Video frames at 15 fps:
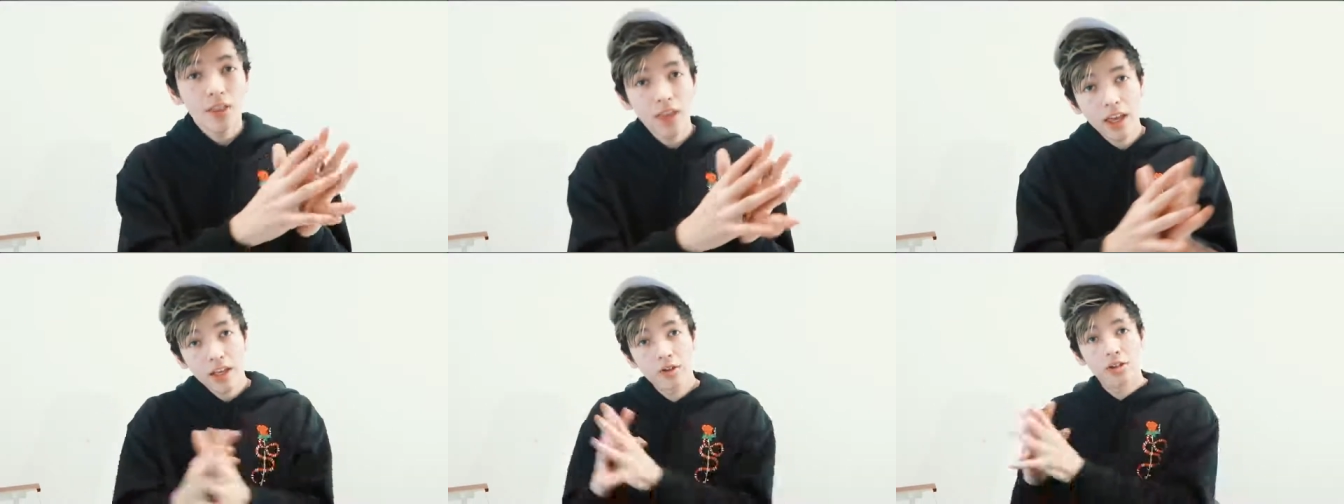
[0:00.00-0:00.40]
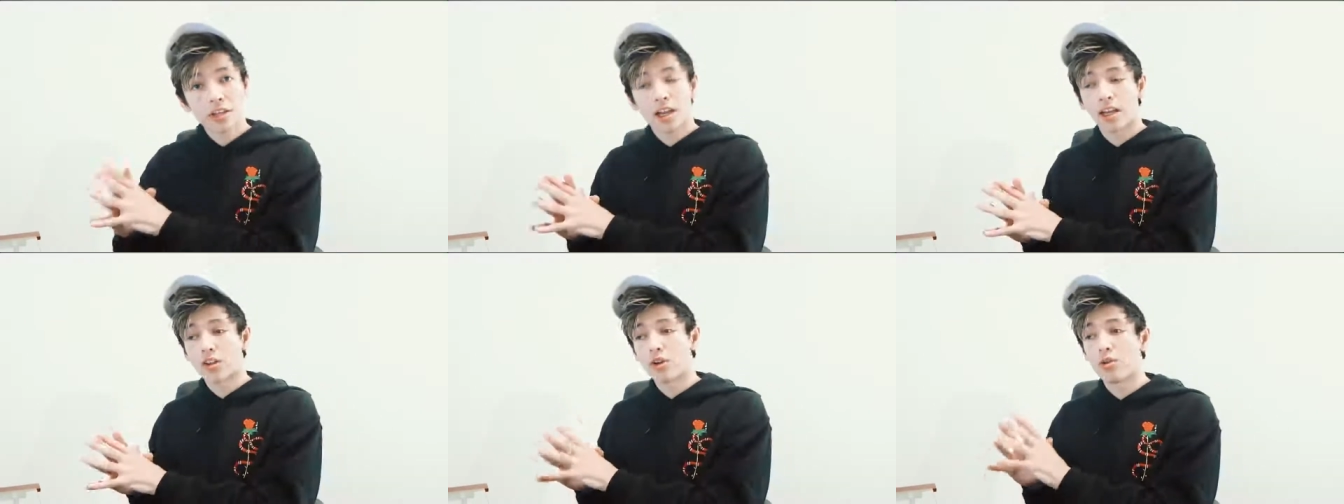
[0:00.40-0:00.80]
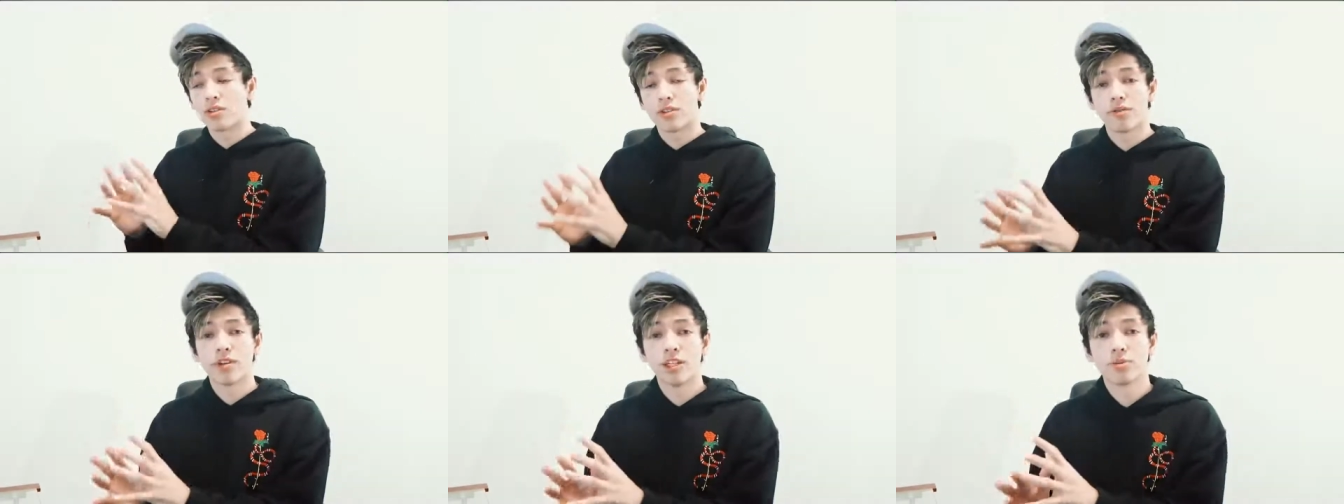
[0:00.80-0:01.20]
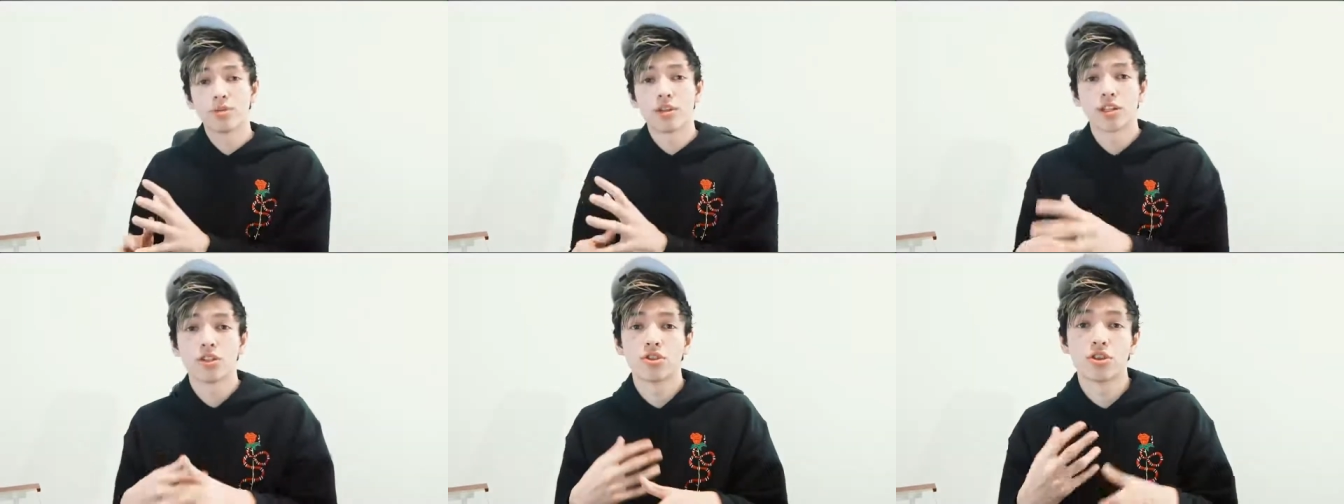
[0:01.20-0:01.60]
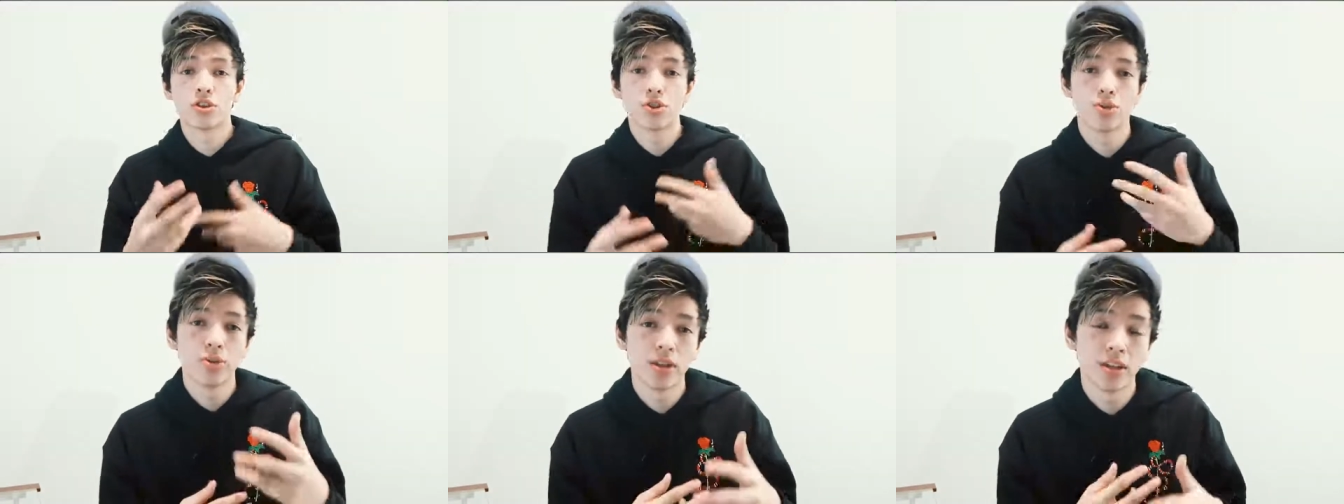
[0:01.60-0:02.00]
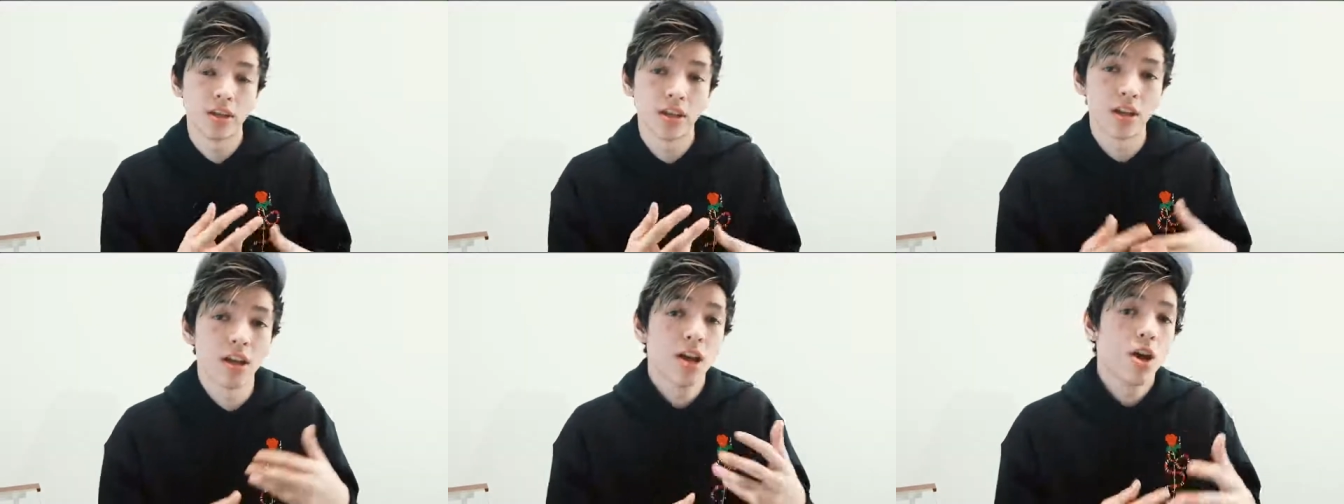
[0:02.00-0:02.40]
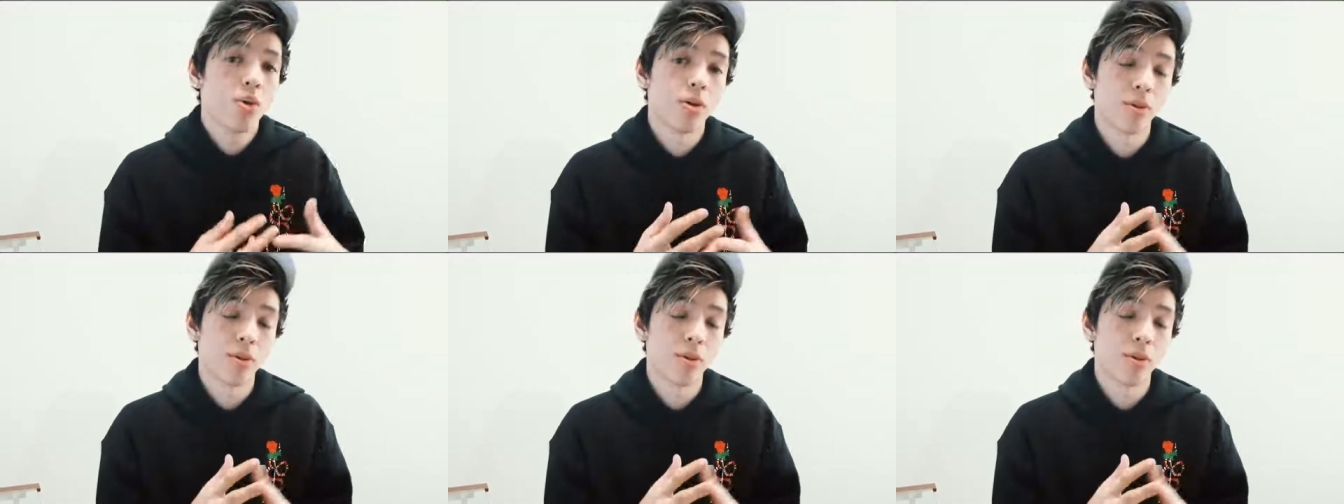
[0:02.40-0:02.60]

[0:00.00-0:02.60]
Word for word: Then you can kind of go into Facebook and start tweaking